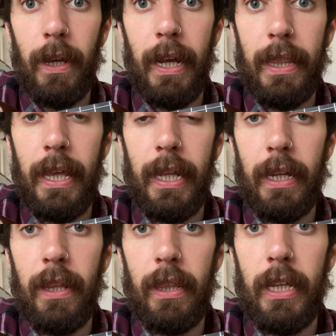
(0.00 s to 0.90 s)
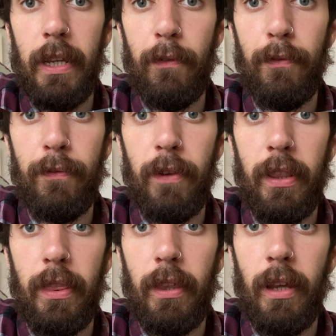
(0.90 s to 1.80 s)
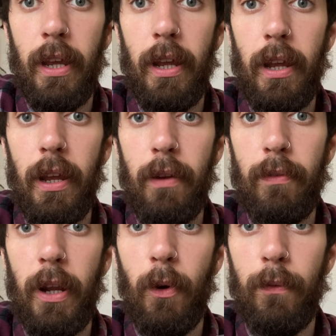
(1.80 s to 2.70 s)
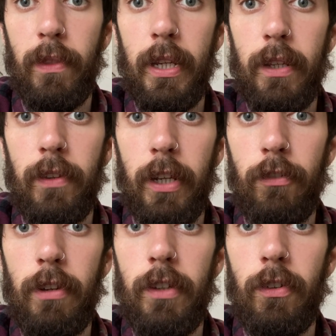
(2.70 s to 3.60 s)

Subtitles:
and then the 5th fret of the 2nd string,